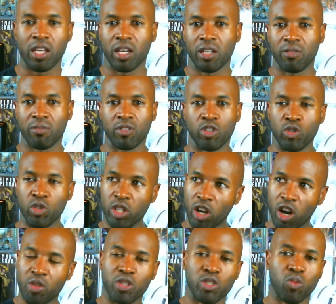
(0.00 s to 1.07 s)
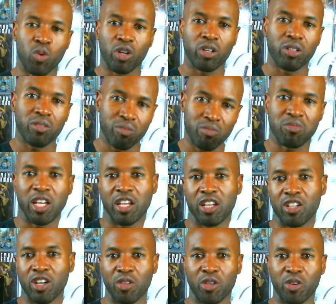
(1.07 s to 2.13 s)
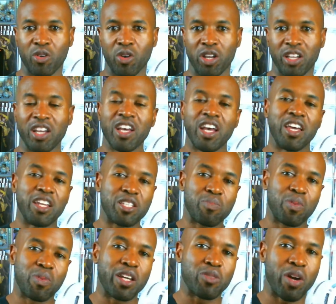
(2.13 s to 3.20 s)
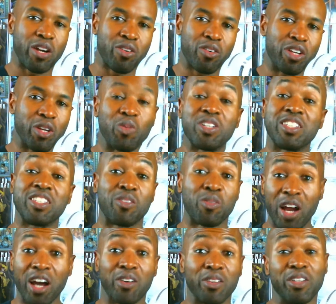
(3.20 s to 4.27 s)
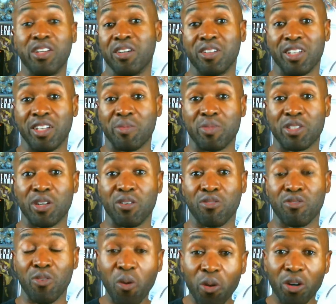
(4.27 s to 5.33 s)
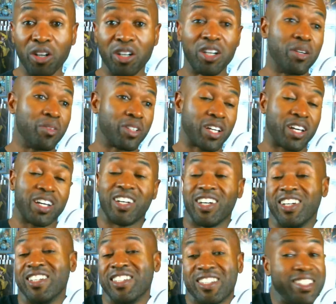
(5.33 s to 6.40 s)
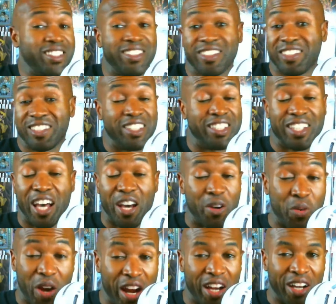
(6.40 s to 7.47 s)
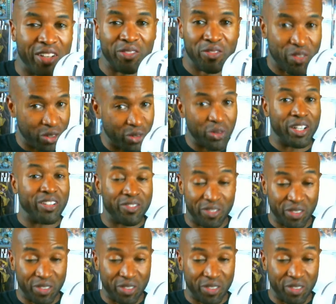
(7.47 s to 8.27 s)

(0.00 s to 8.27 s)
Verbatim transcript: that. You did all this work. I'm taking all the credit." And it explains why Krennic wasn't around in episode 4. Because he's not around for